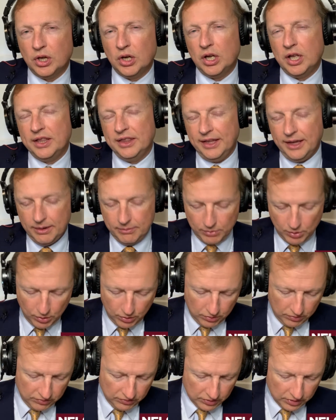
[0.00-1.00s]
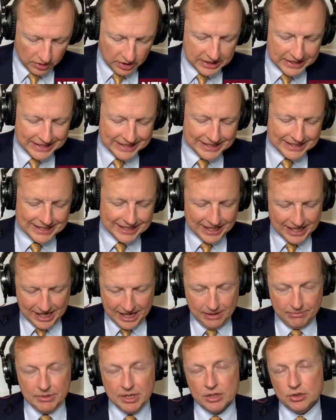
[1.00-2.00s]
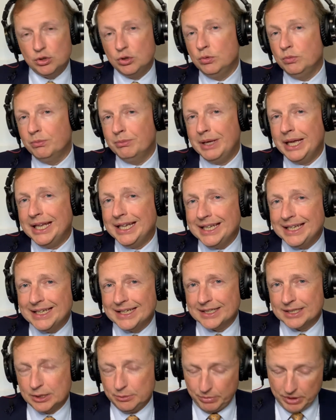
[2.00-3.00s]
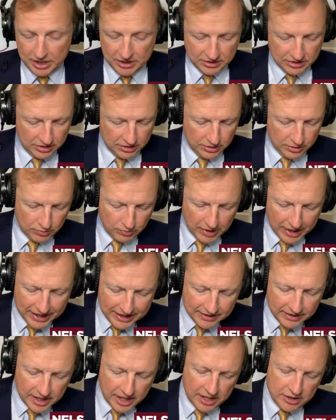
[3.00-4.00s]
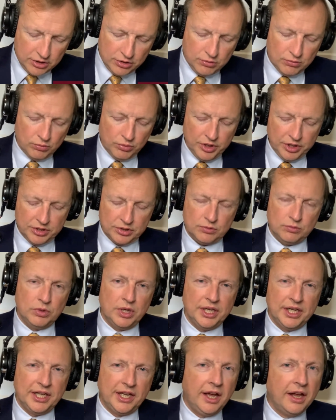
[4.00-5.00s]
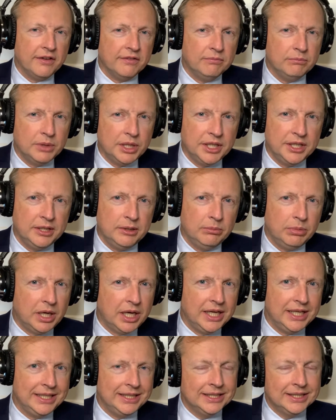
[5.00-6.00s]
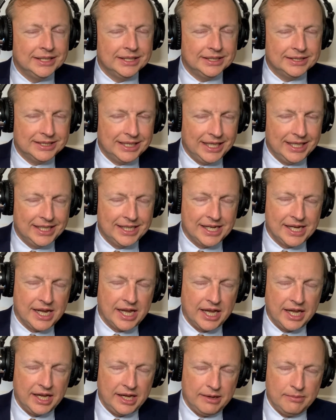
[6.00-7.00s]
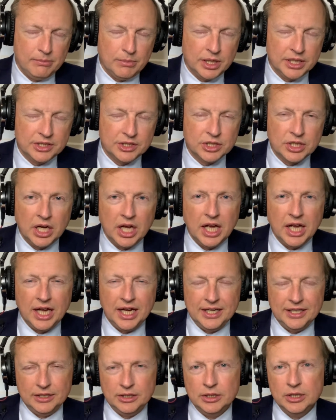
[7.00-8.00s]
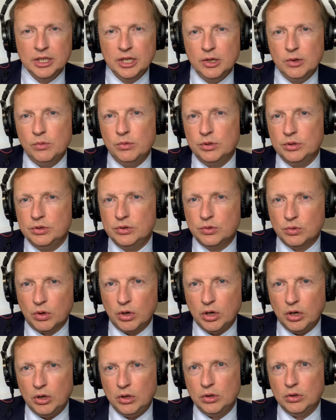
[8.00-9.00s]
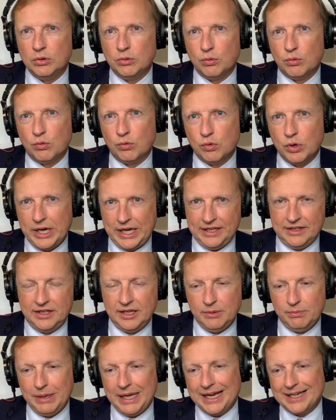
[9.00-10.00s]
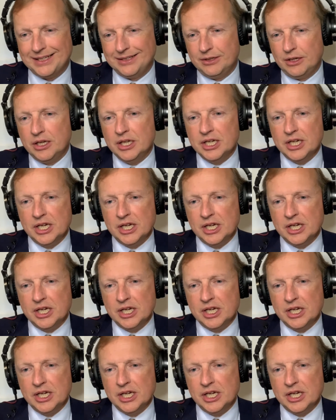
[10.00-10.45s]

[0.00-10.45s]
on them over time. Too many expenses, right? And you risk running out of money by taking a much higher withdrawal rate. Think back to